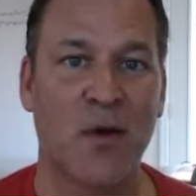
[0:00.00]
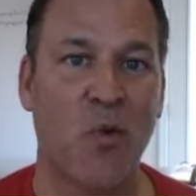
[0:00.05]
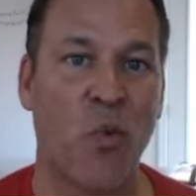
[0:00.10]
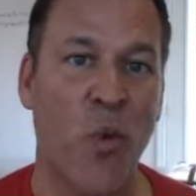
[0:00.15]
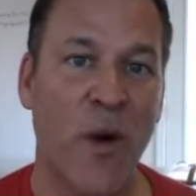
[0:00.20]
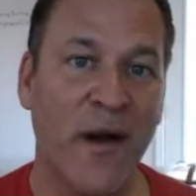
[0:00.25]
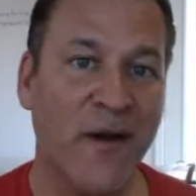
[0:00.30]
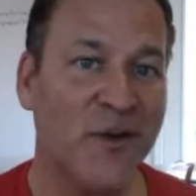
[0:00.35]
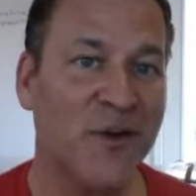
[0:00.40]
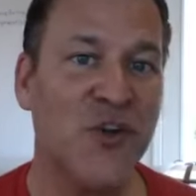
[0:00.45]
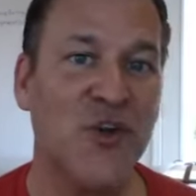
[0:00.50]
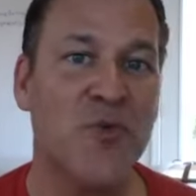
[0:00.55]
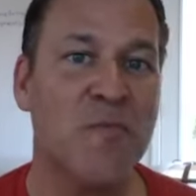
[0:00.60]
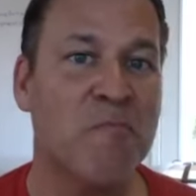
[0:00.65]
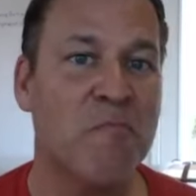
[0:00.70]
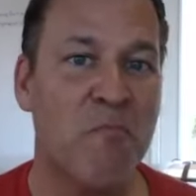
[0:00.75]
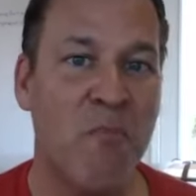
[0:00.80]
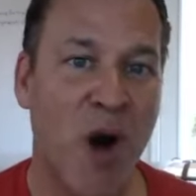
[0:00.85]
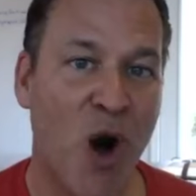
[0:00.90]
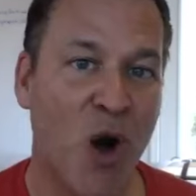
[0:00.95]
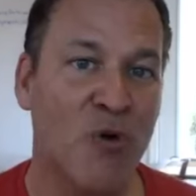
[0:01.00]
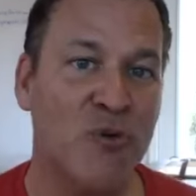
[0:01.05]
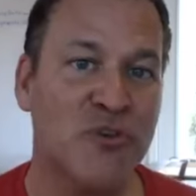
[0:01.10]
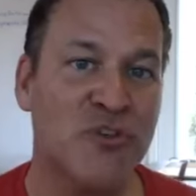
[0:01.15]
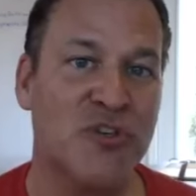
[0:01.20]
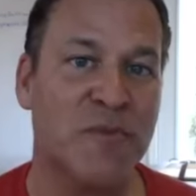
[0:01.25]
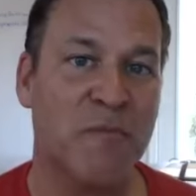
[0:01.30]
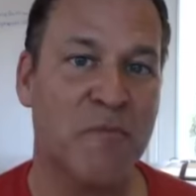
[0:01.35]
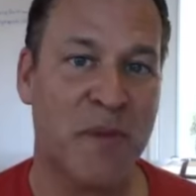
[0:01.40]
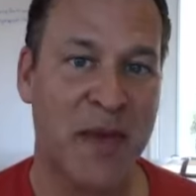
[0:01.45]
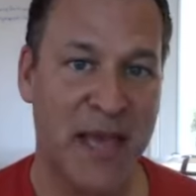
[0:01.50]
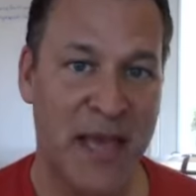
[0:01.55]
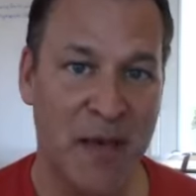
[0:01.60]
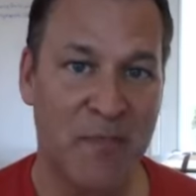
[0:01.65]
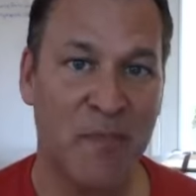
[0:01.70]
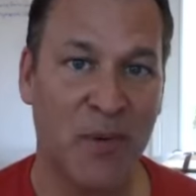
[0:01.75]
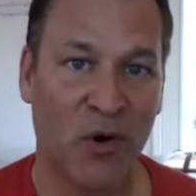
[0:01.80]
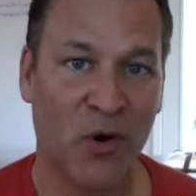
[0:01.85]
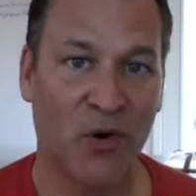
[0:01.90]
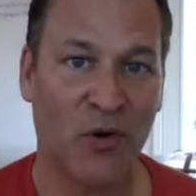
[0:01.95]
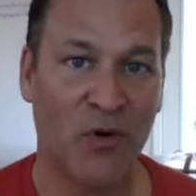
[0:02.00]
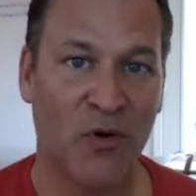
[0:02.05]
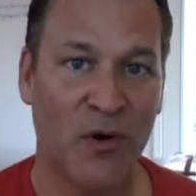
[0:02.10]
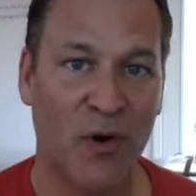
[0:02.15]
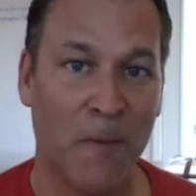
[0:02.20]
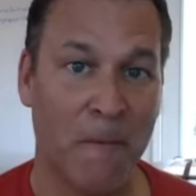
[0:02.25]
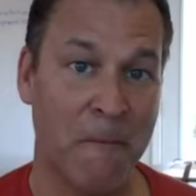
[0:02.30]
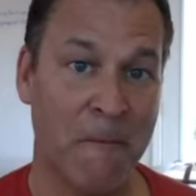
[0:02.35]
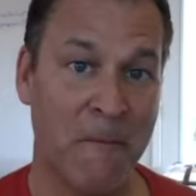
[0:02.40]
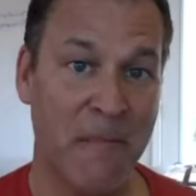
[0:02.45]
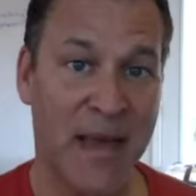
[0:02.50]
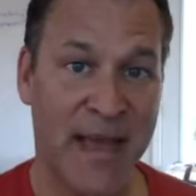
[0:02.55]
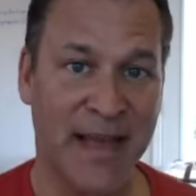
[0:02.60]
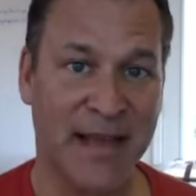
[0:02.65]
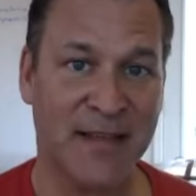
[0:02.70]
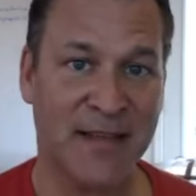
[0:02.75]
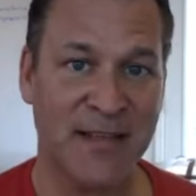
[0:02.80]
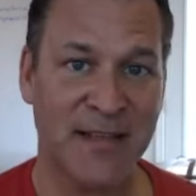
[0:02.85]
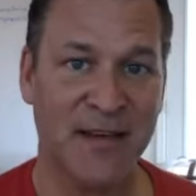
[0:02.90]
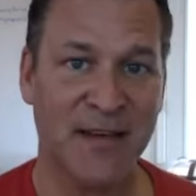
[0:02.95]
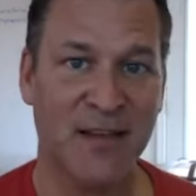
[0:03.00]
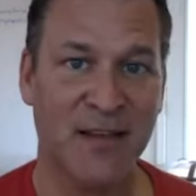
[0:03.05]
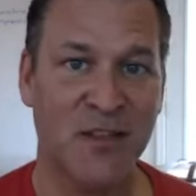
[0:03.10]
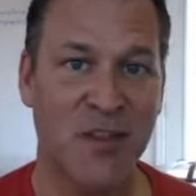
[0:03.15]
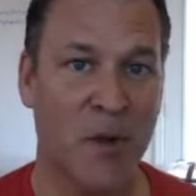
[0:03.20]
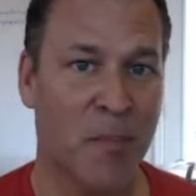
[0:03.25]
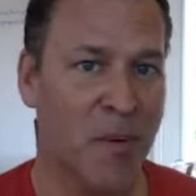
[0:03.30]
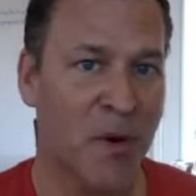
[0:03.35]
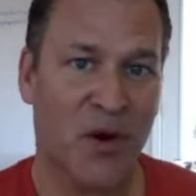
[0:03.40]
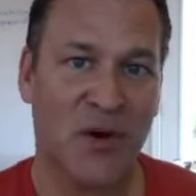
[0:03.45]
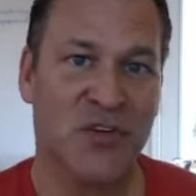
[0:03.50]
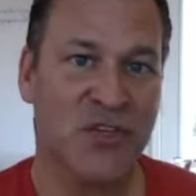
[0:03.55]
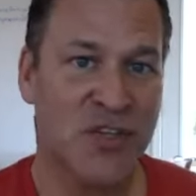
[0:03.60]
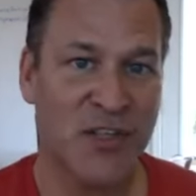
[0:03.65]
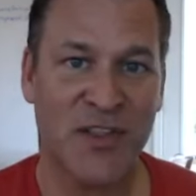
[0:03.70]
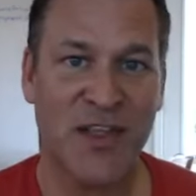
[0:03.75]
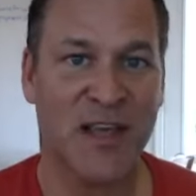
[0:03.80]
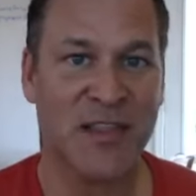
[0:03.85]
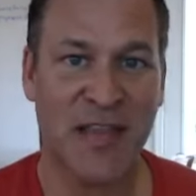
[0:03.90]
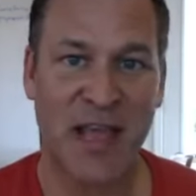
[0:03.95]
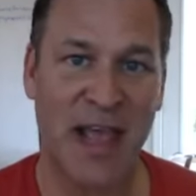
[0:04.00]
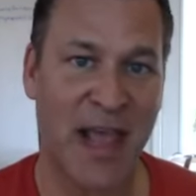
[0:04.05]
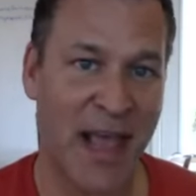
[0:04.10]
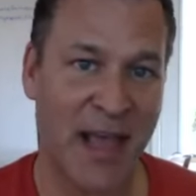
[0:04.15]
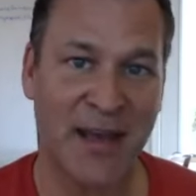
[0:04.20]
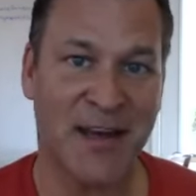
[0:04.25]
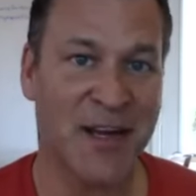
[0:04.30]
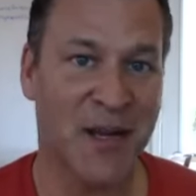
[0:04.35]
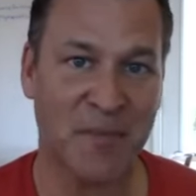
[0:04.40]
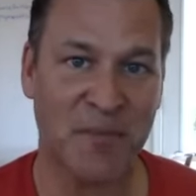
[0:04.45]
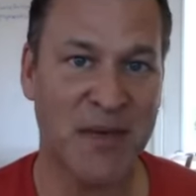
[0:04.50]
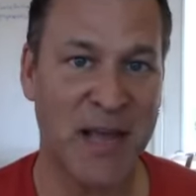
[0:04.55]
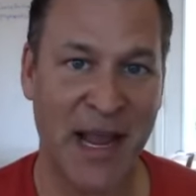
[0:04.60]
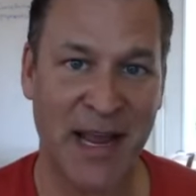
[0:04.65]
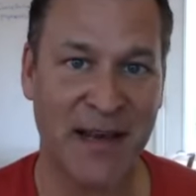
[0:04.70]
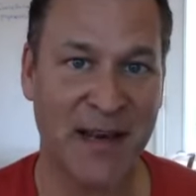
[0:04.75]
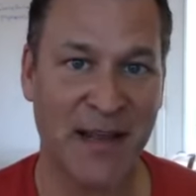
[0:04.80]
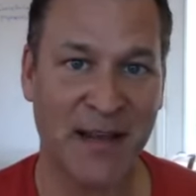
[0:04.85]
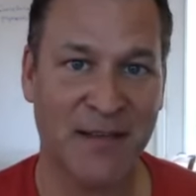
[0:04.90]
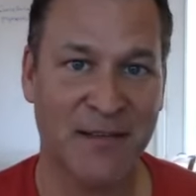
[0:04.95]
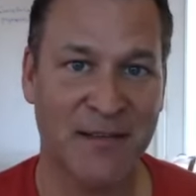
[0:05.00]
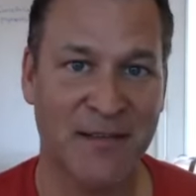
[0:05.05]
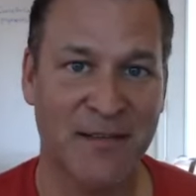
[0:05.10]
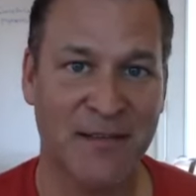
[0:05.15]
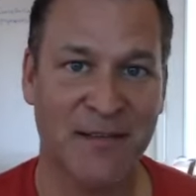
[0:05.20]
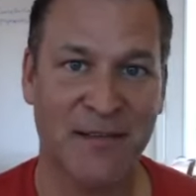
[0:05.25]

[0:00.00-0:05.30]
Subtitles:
Where do most people meet the person that they end up dating?